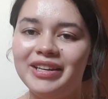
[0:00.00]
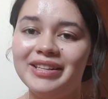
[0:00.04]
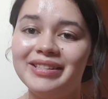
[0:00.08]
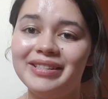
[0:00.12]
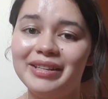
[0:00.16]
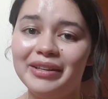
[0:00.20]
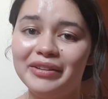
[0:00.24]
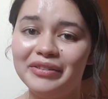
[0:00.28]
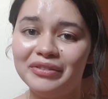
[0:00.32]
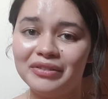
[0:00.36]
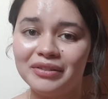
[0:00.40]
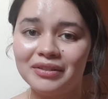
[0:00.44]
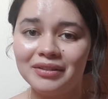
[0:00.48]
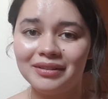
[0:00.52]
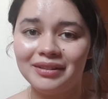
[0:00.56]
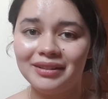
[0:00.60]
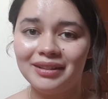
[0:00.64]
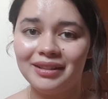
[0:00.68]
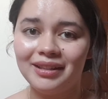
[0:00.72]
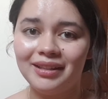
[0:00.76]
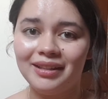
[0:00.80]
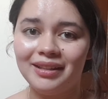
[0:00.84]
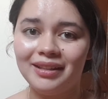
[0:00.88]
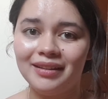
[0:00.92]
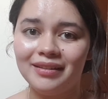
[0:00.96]
is
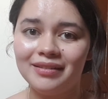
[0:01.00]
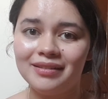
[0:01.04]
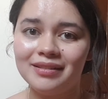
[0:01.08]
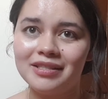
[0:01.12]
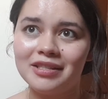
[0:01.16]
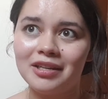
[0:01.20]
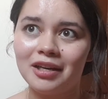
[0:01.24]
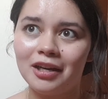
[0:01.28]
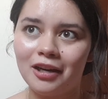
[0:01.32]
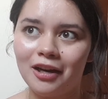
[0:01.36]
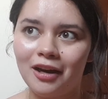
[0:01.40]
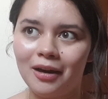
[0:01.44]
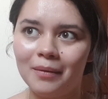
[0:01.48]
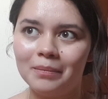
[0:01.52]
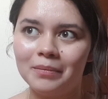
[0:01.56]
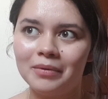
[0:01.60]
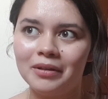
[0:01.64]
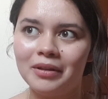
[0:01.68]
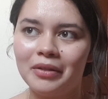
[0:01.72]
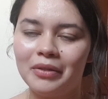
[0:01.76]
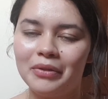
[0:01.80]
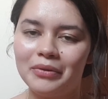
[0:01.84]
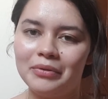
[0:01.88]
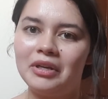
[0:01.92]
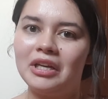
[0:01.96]
definitely in the top
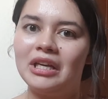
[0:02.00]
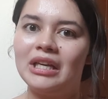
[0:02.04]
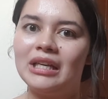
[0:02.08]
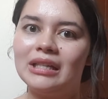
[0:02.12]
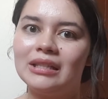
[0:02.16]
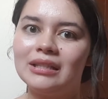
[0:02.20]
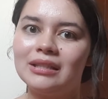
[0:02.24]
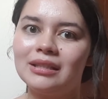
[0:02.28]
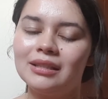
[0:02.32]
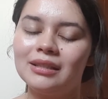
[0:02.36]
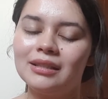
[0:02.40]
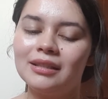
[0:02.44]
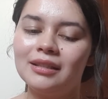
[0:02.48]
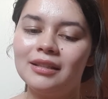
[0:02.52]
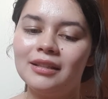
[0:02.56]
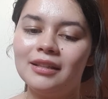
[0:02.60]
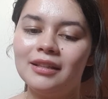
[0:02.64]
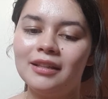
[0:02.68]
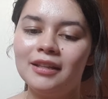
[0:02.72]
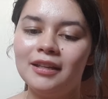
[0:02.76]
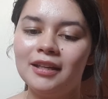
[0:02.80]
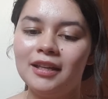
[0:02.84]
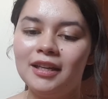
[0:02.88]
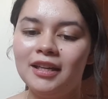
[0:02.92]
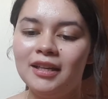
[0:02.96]
3.
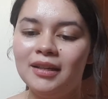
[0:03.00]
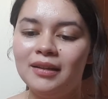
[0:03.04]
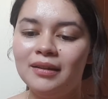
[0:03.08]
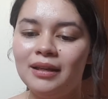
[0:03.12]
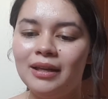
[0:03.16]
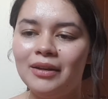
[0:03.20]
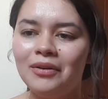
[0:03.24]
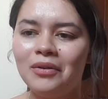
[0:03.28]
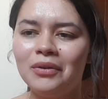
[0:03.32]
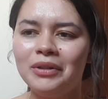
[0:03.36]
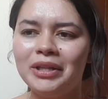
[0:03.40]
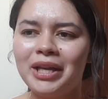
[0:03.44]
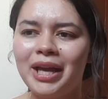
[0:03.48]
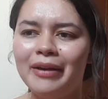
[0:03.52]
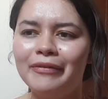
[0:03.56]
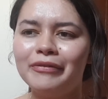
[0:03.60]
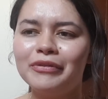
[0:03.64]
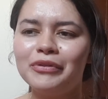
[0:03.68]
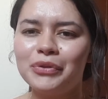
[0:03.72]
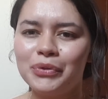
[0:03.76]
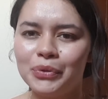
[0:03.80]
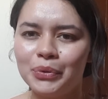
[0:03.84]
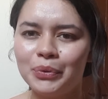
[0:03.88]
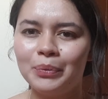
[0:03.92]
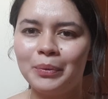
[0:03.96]
I only
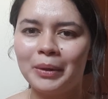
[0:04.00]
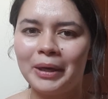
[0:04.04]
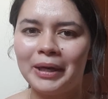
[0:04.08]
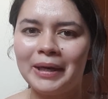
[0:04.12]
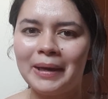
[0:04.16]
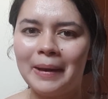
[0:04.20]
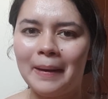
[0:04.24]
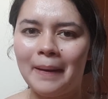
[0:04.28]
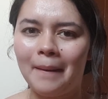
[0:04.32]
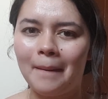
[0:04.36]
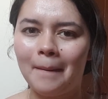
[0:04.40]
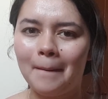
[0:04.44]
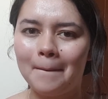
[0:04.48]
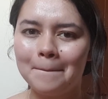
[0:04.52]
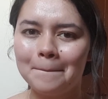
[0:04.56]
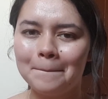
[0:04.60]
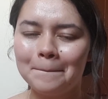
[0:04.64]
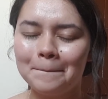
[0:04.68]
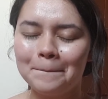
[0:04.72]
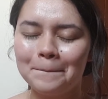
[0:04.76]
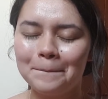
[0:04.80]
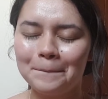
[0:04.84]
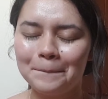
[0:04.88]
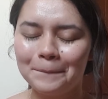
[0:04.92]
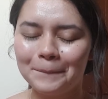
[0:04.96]
have 2 right
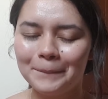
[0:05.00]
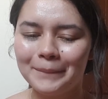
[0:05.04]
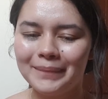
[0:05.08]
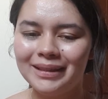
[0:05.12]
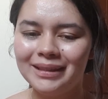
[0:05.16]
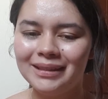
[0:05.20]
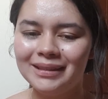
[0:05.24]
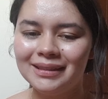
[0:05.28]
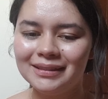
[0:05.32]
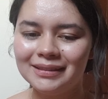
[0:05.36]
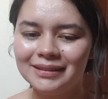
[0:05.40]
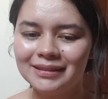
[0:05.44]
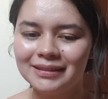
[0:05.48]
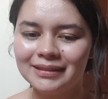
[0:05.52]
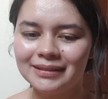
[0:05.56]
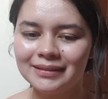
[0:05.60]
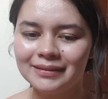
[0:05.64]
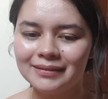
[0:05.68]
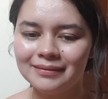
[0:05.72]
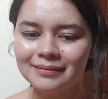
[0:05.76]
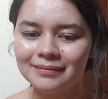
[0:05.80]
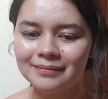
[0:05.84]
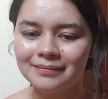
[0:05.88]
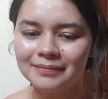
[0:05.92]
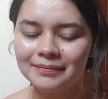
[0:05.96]
now,
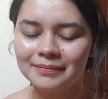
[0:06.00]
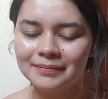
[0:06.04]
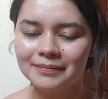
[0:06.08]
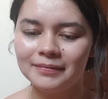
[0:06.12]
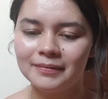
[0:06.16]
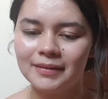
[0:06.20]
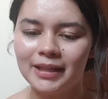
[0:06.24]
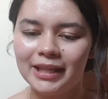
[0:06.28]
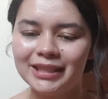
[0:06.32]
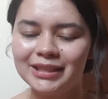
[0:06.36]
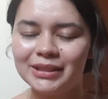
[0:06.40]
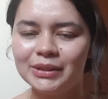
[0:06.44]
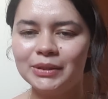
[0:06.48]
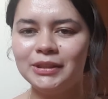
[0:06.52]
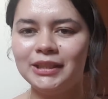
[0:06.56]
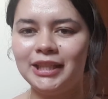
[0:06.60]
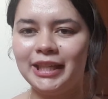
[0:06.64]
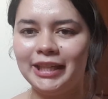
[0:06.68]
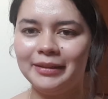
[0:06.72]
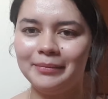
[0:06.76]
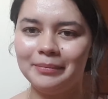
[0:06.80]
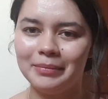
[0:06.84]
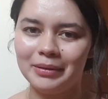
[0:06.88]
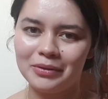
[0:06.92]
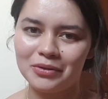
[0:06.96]

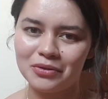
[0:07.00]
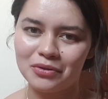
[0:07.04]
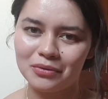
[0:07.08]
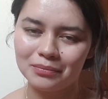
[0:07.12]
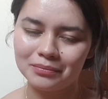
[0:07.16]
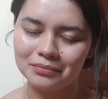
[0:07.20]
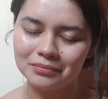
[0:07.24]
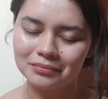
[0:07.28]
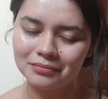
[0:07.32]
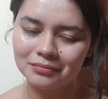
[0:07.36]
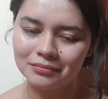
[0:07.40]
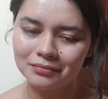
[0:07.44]
excluding Belgium.